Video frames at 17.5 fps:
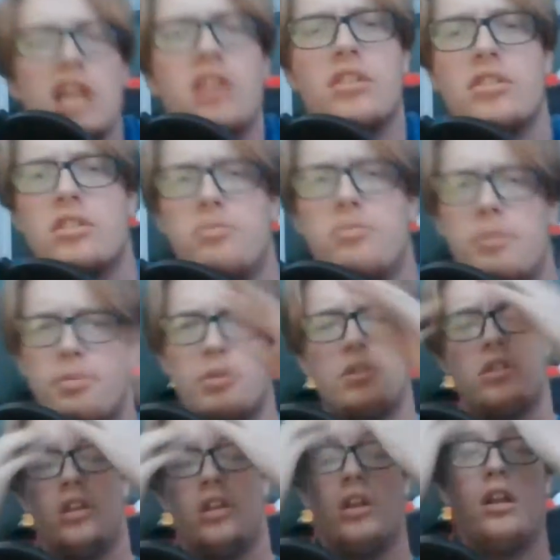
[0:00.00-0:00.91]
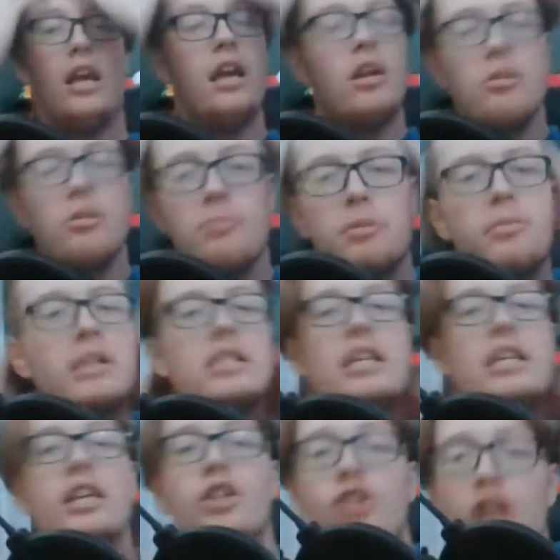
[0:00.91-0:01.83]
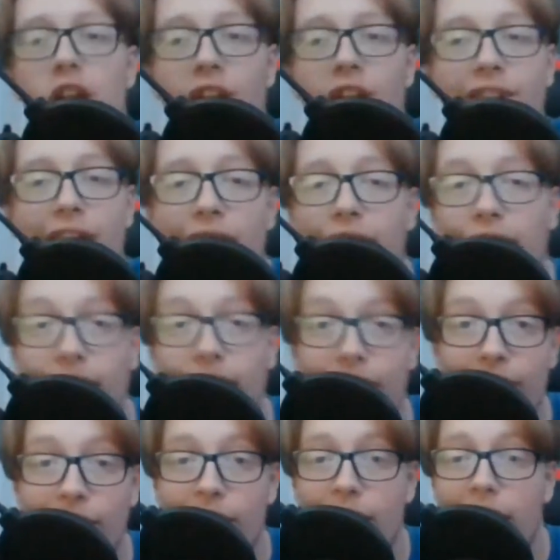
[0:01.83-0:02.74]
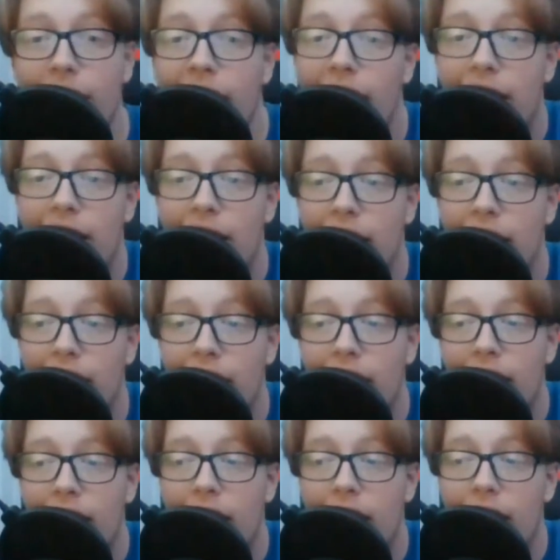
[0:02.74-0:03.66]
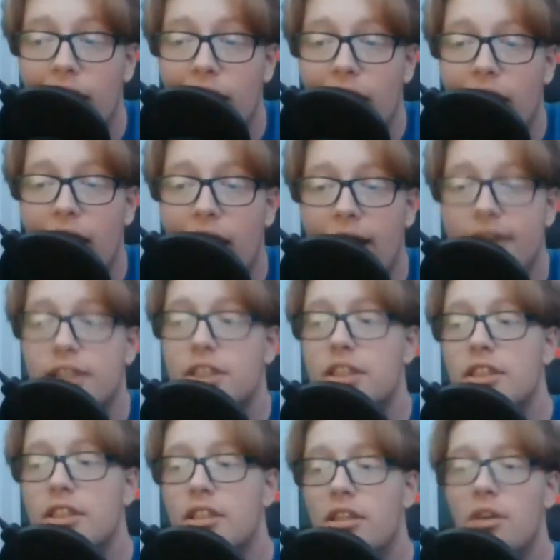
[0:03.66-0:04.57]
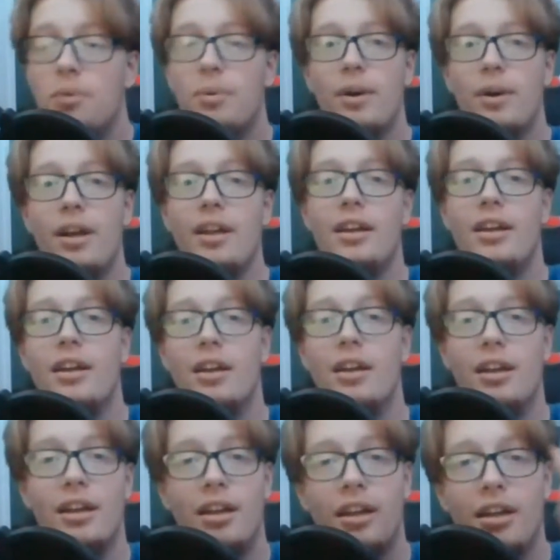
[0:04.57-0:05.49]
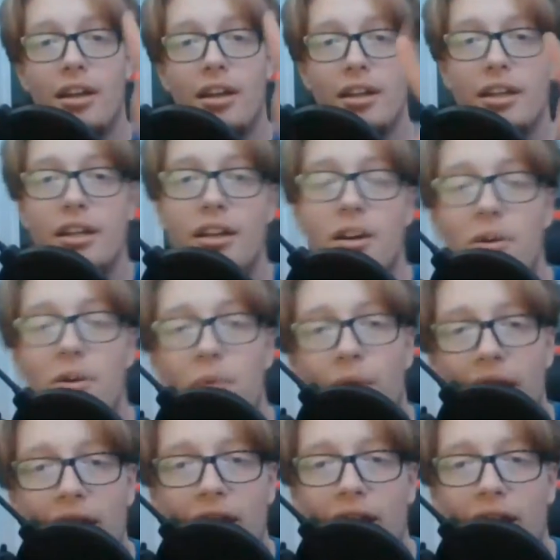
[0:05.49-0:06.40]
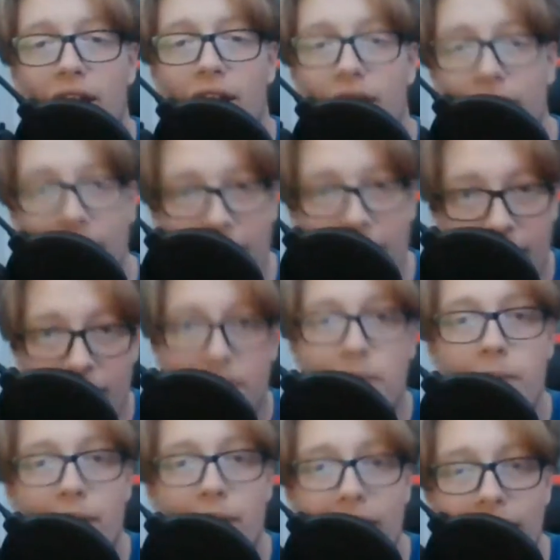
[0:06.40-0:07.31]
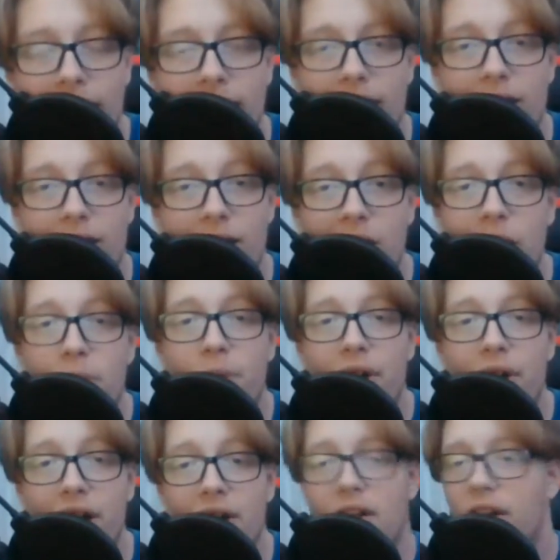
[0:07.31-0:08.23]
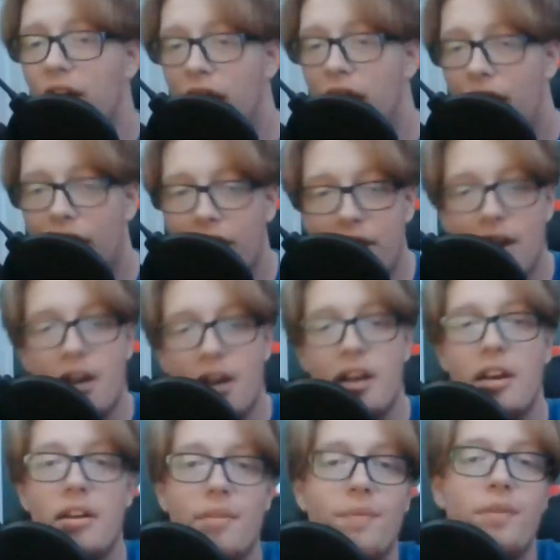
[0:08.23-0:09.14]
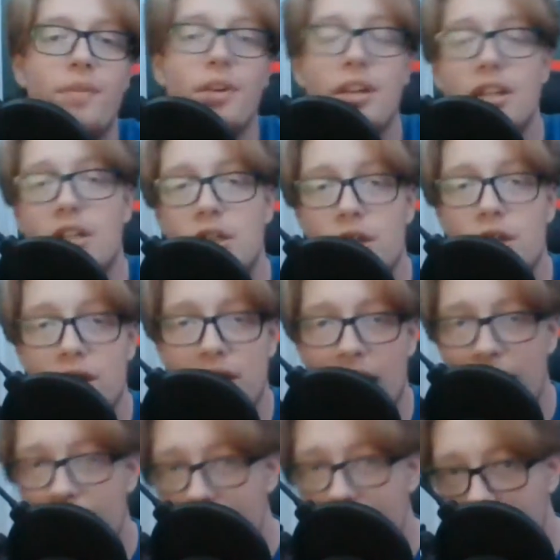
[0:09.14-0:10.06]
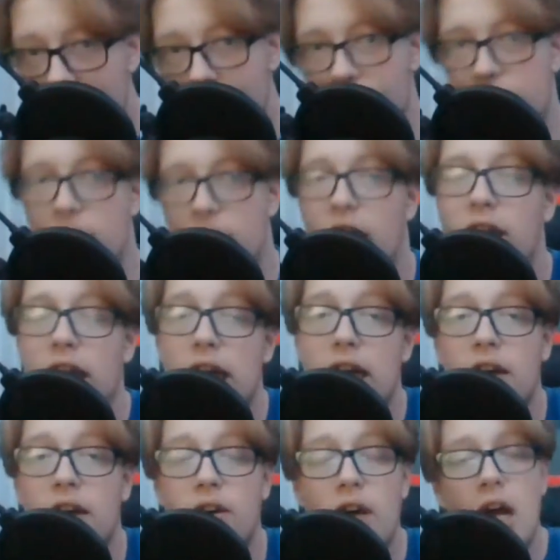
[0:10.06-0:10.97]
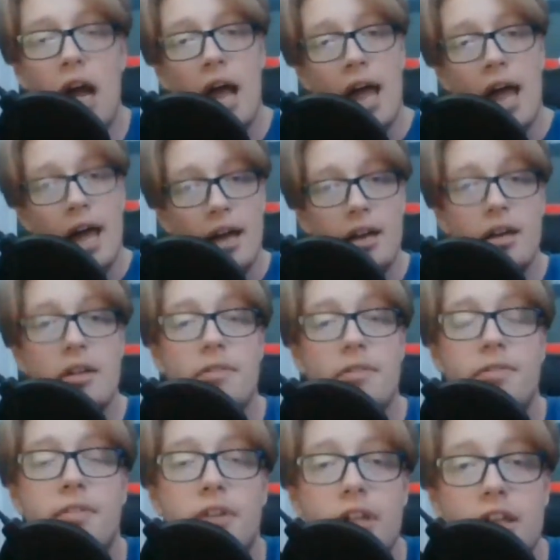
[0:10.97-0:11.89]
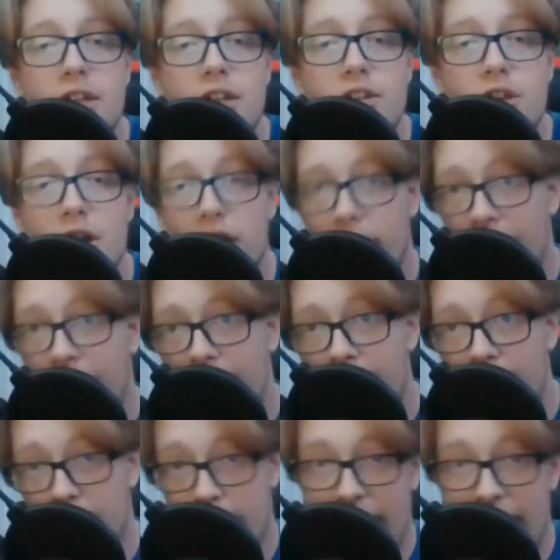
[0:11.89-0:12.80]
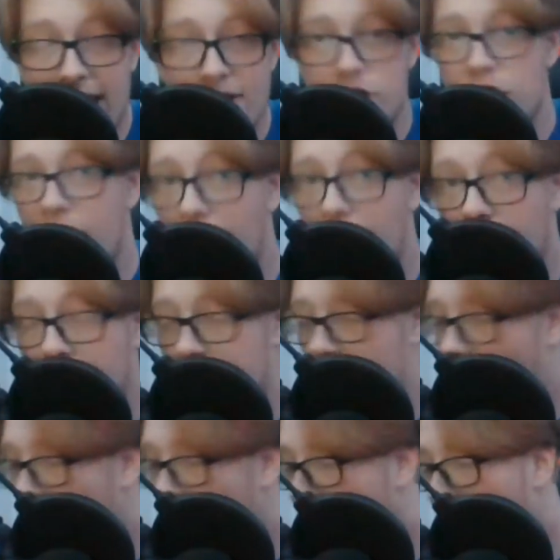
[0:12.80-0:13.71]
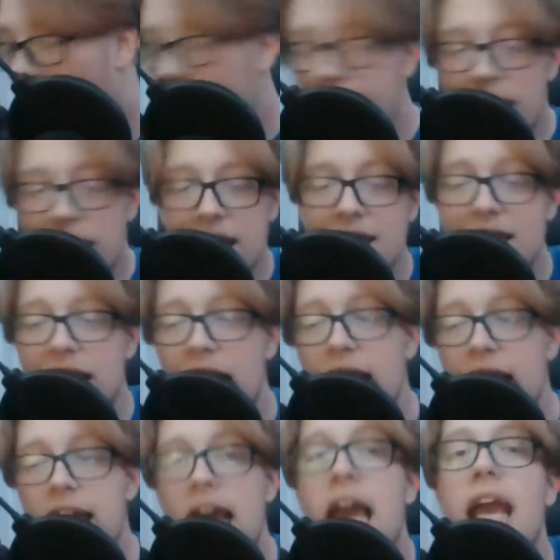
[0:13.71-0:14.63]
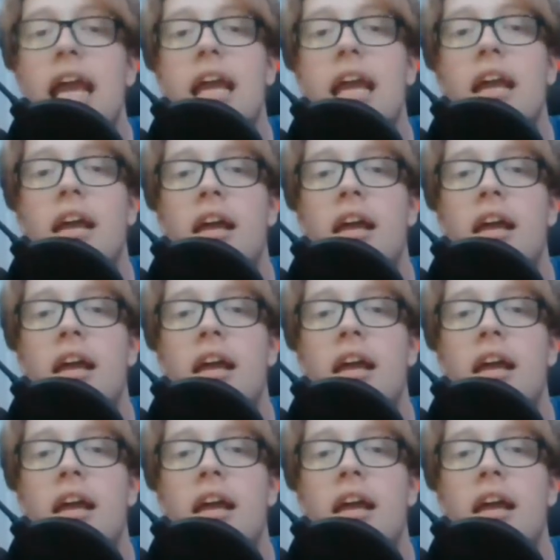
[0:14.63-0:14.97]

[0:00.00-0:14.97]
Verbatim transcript: is going to be posted on. It could be my second channel, 10D2. Actually, you know what? You know what? You know what? You know what? Unedited footage, 10D2, check that out. Edited footage, main channel, check it out because today,